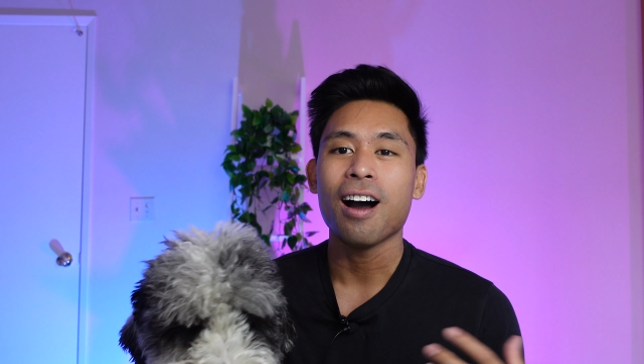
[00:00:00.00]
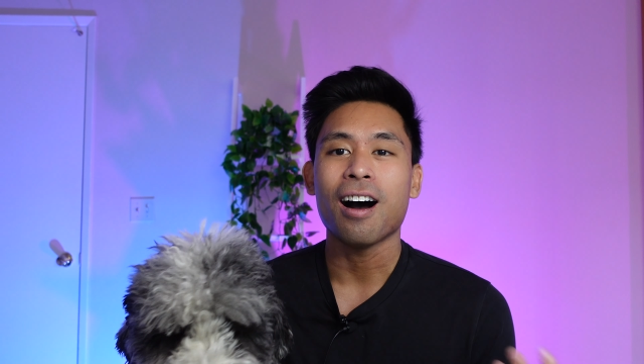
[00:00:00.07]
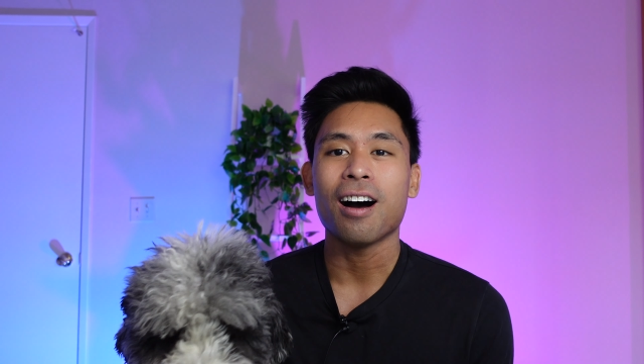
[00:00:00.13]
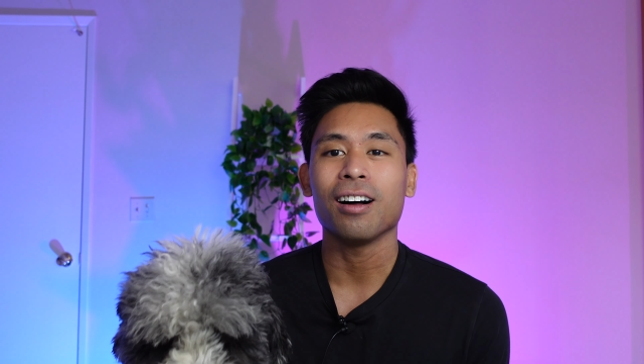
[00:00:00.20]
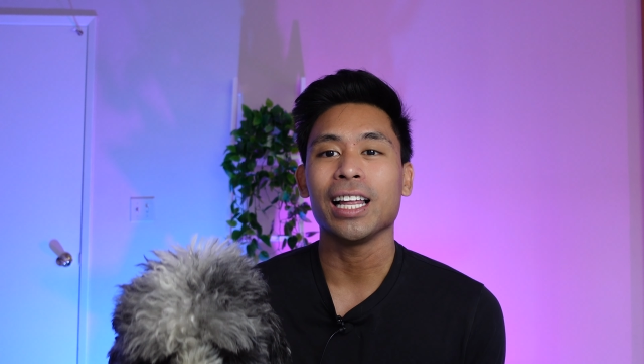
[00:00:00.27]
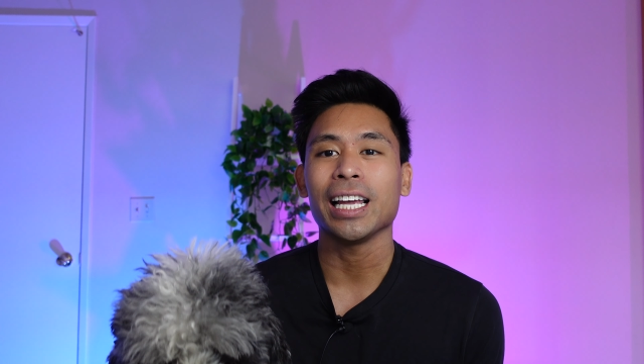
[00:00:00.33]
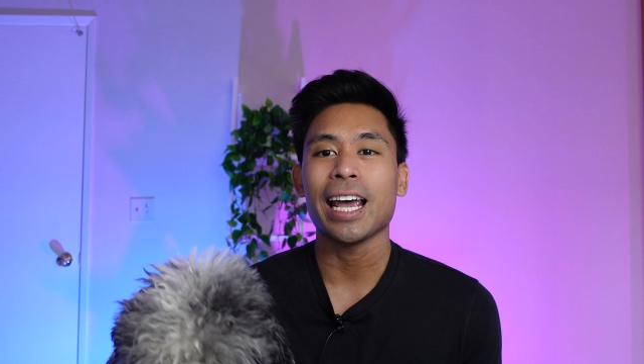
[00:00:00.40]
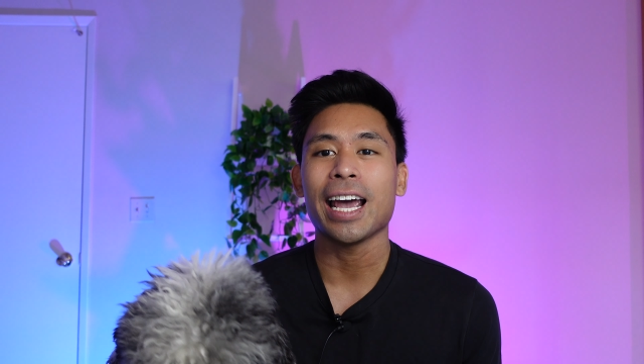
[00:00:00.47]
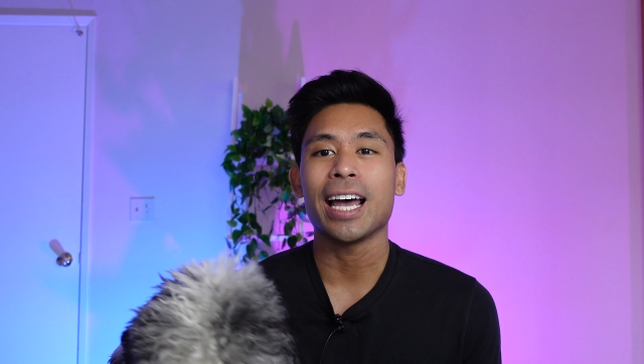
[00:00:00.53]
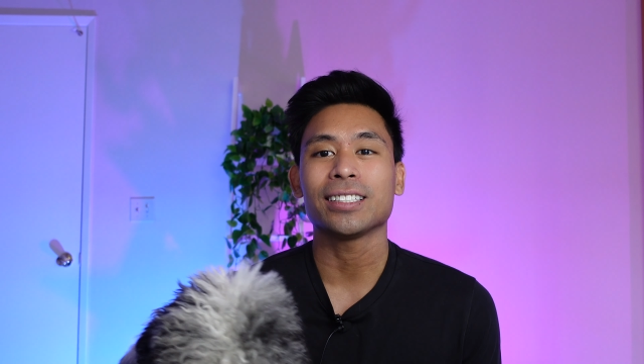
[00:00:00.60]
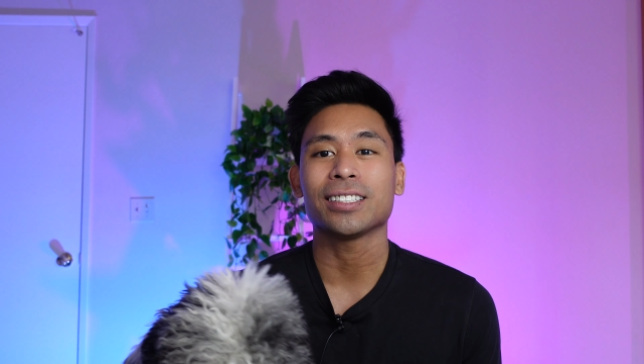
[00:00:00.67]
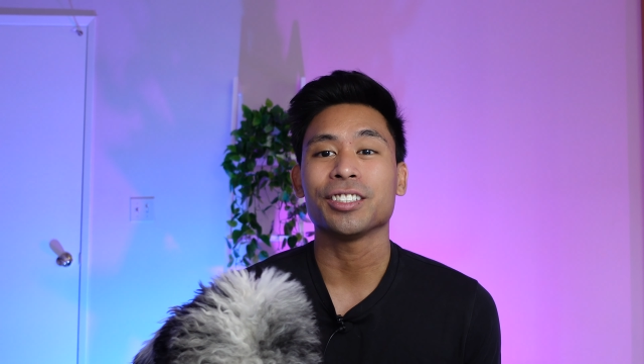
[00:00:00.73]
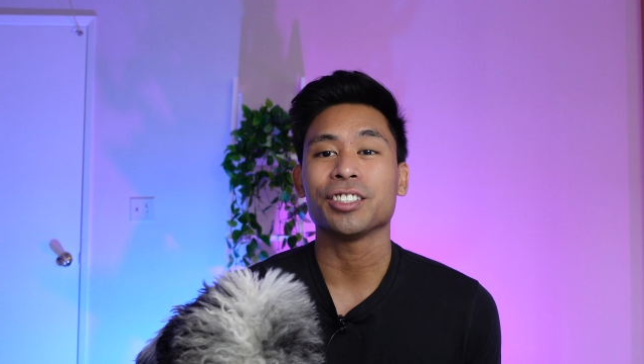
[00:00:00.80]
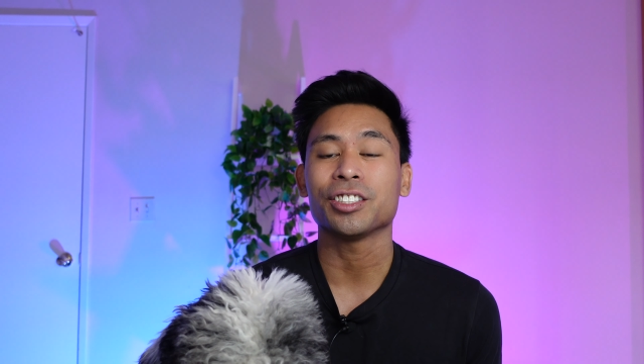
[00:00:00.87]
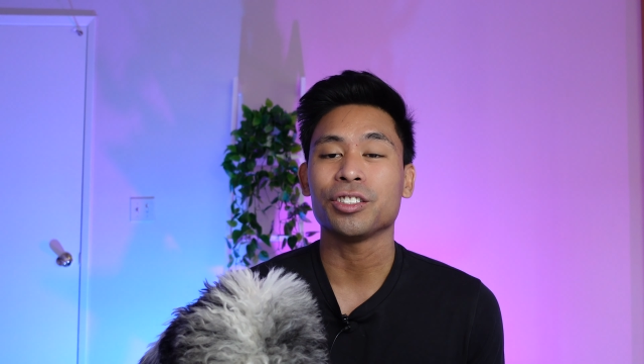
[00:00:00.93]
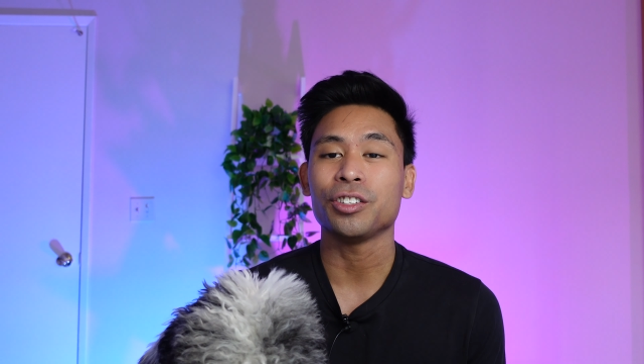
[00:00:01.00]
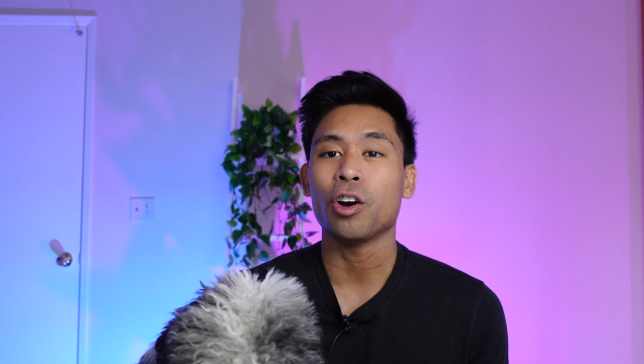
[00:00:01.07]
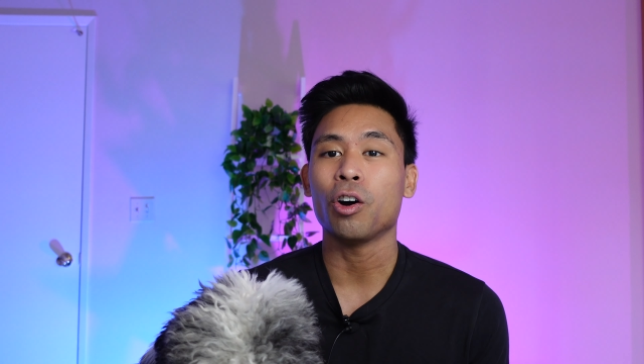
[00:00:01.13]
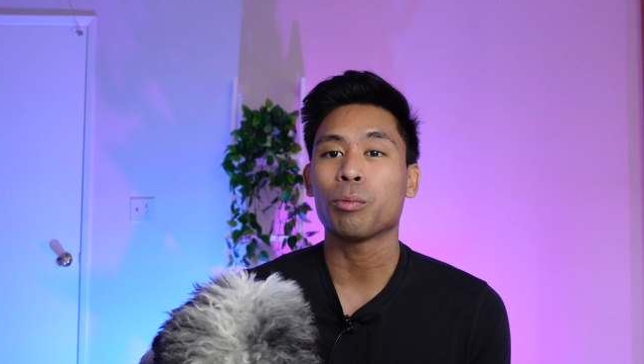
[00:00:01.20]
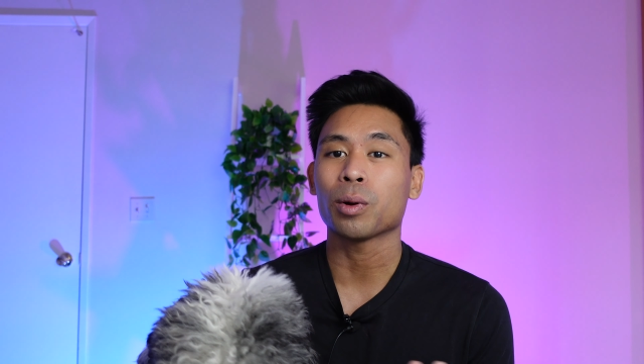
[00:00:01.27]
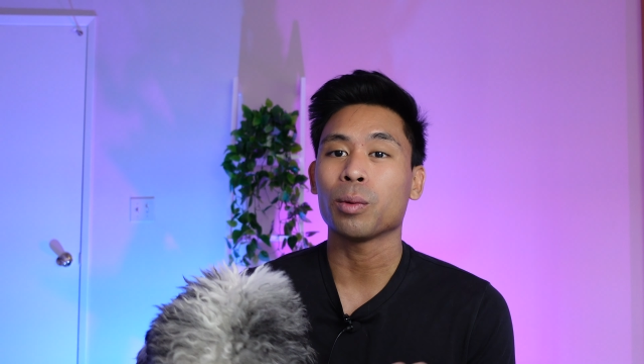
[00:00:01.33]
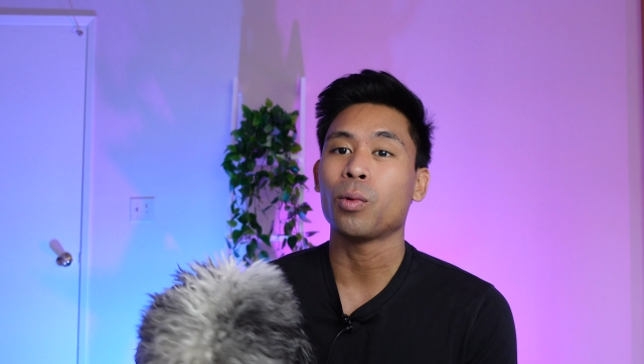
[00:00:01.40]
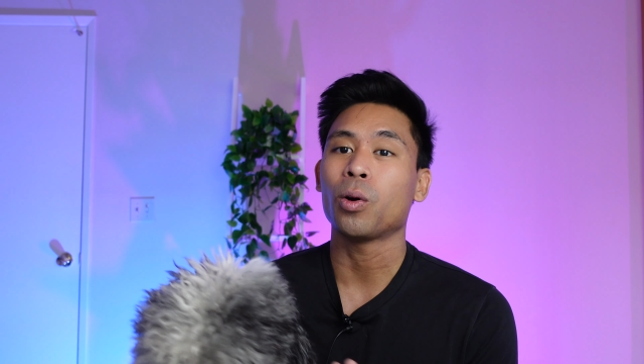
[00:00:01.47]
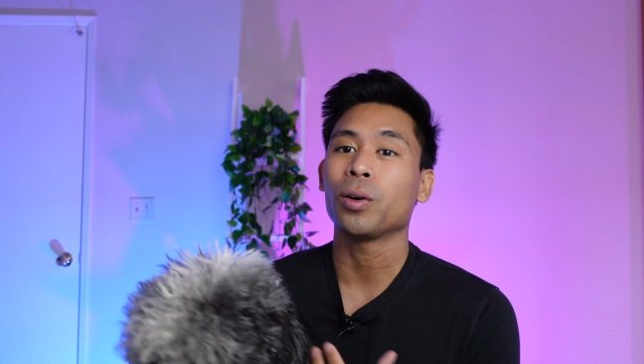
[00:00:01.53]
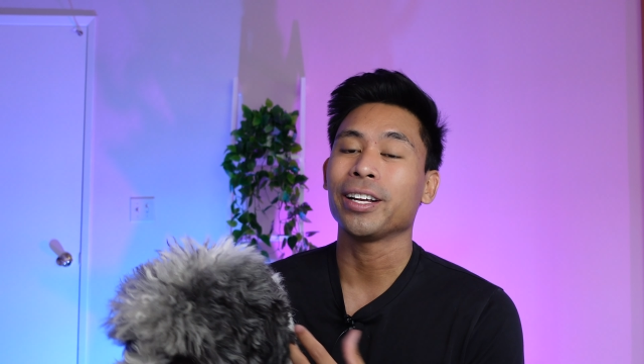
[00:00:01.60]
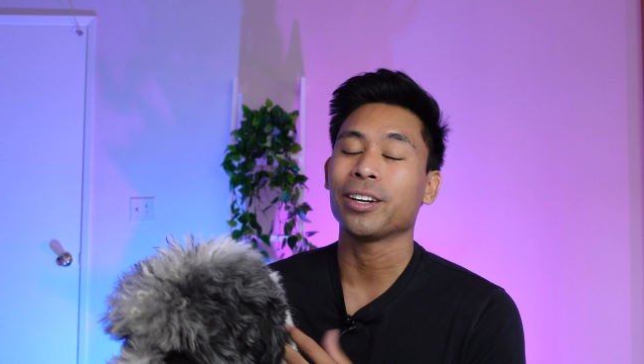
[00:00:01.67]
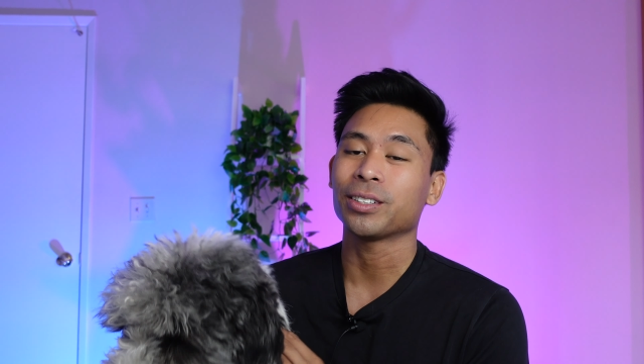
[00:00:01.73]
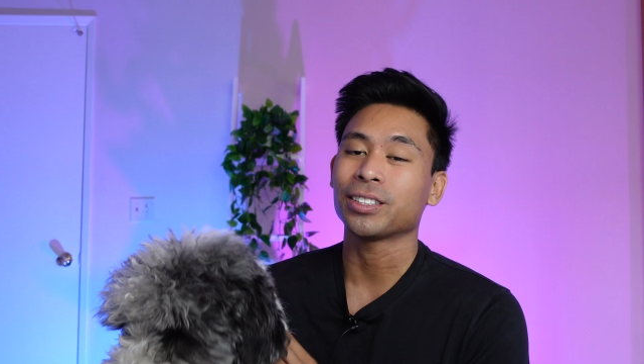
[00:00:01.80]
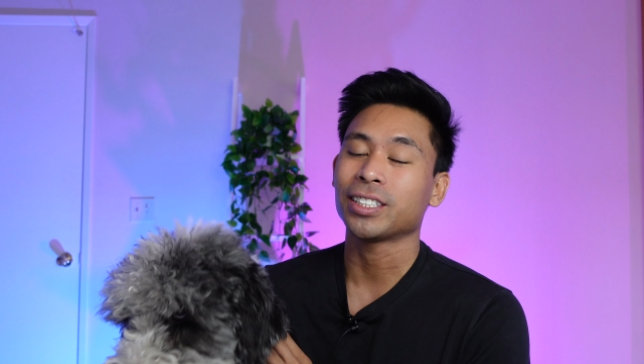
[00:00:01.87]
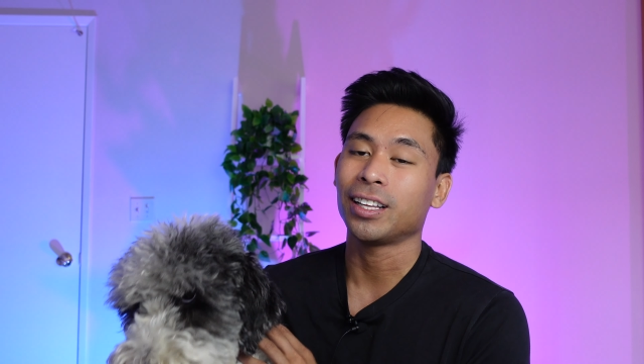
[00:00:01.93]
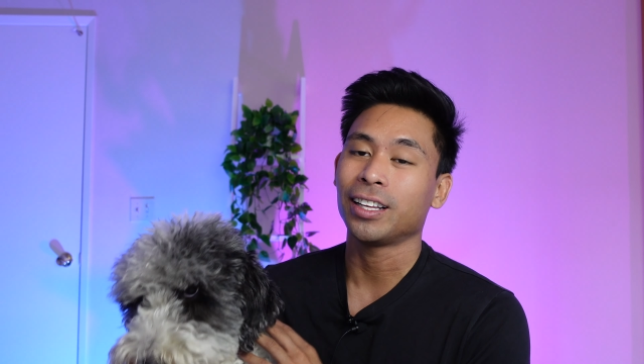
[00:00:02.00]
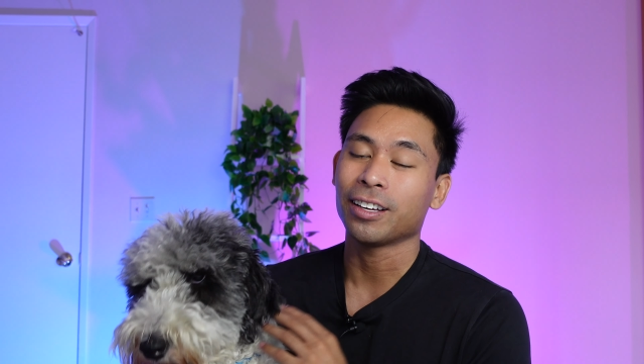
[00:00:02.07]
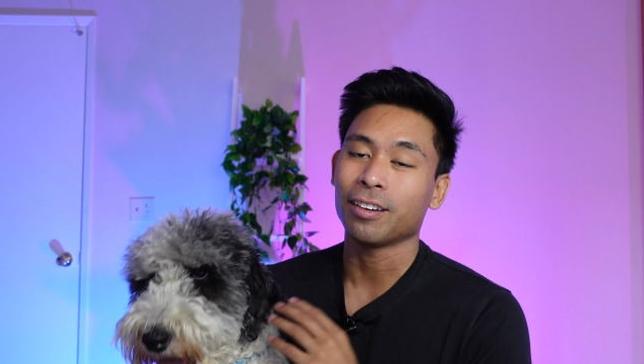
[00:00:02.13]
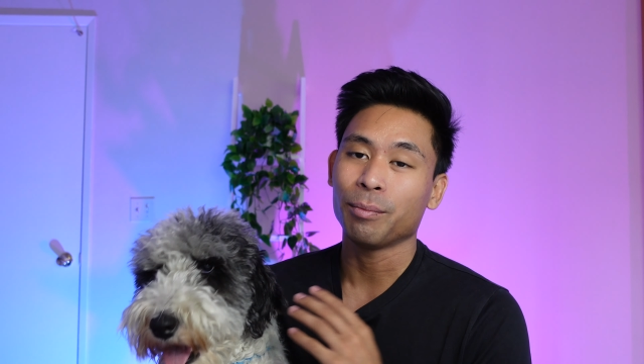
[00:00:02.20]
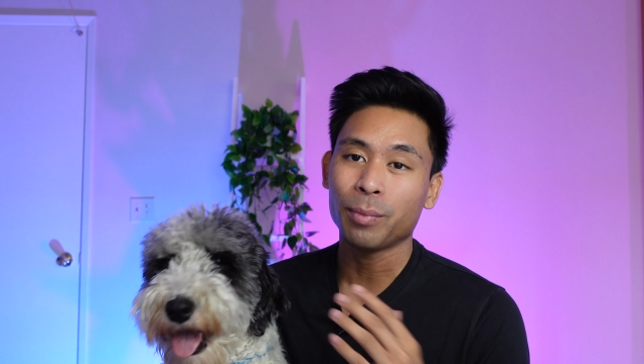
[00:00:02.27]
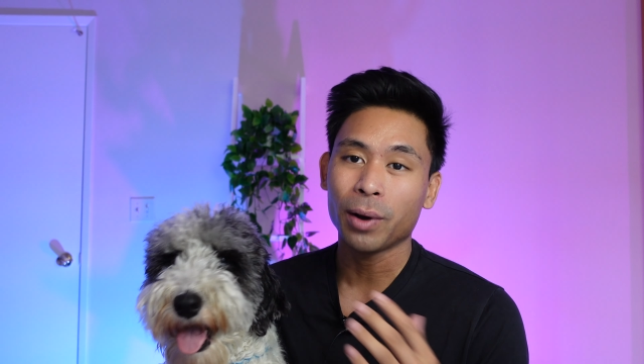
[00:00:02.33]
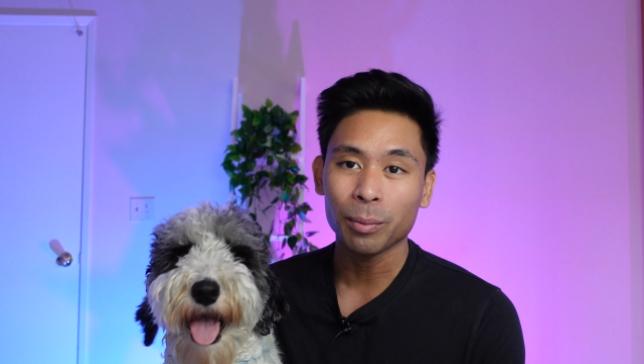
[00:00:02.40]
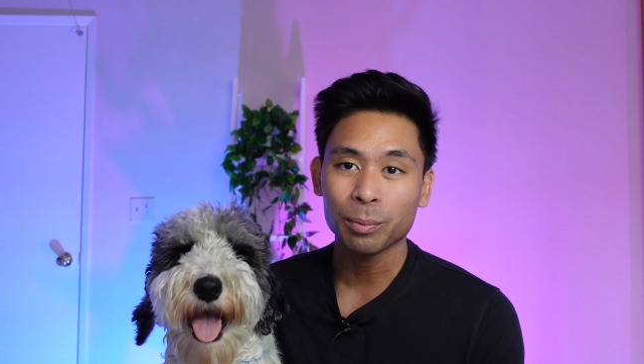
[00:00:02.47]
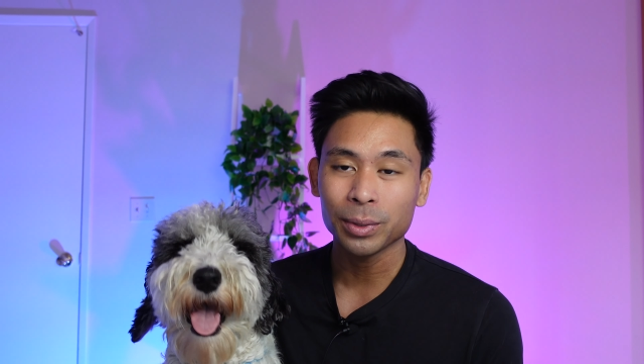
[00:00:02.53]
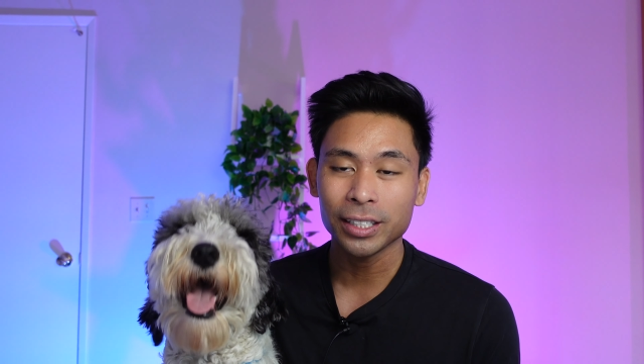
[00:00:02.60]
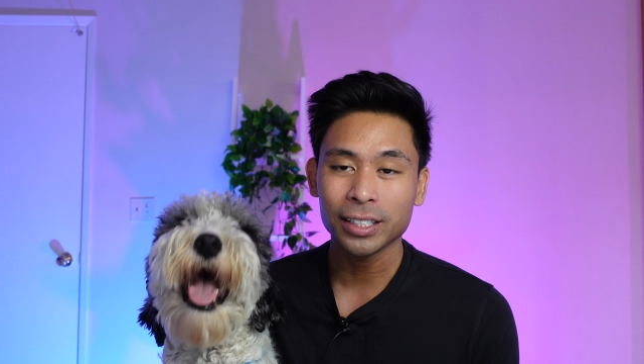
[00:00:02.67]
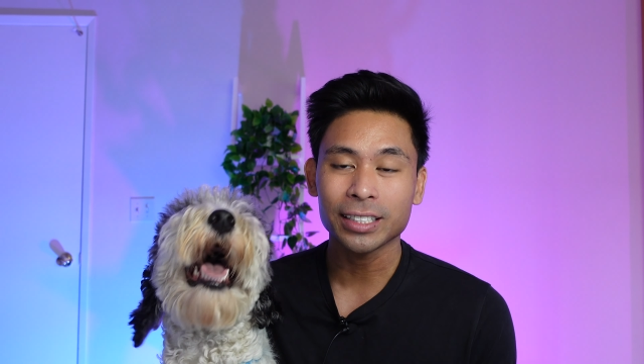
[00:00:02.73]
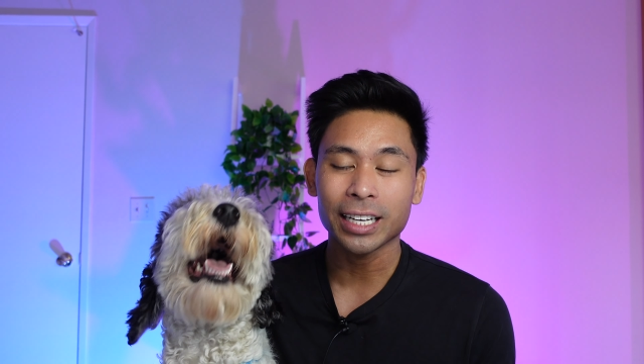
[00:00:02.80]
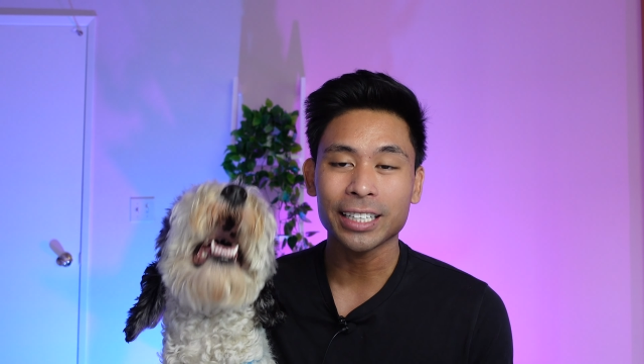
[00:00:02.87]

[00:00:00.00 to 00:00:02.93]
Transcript: All I ask is no promoting or selling of puppies.